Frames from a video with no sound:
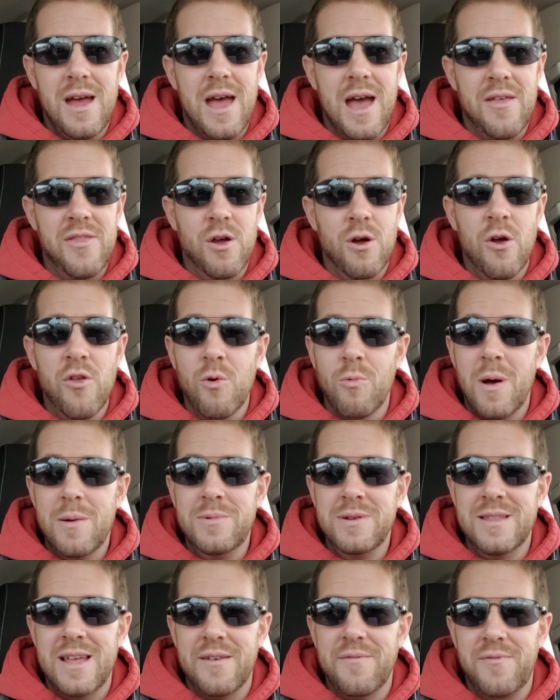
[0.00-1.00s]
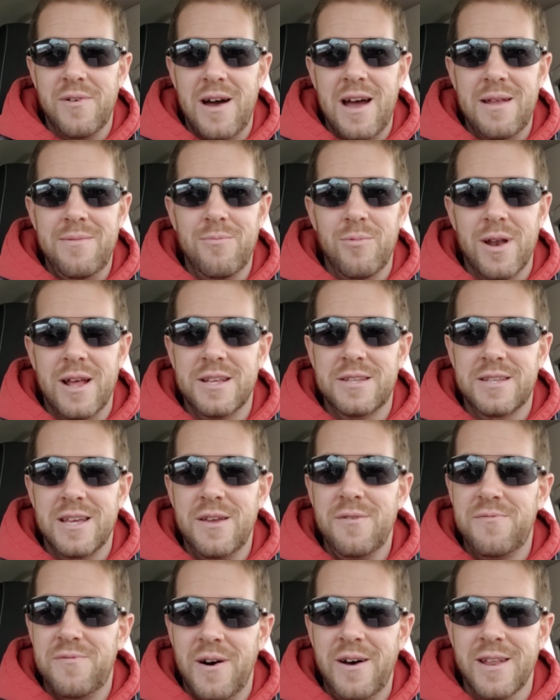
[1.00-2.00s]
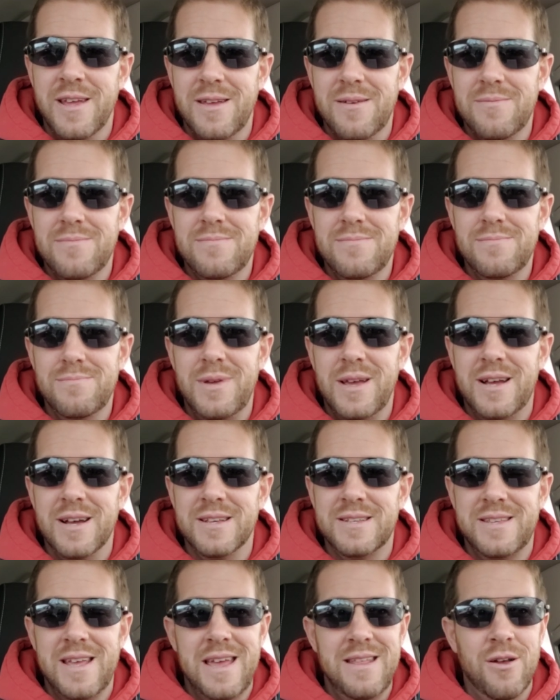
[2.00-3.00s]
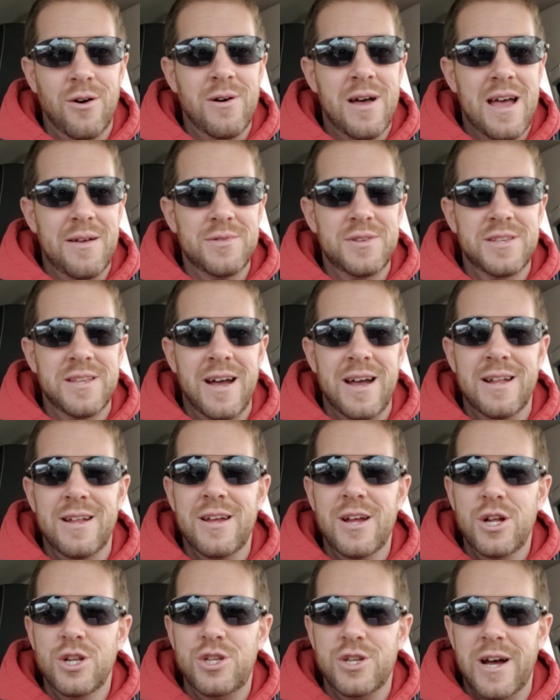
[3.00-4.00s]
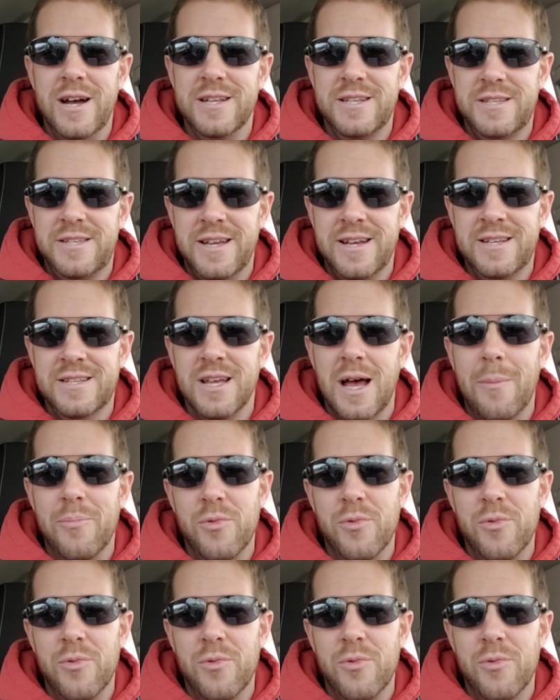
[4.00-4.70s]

And there are other women that find what I say funny because they don't have giant sticks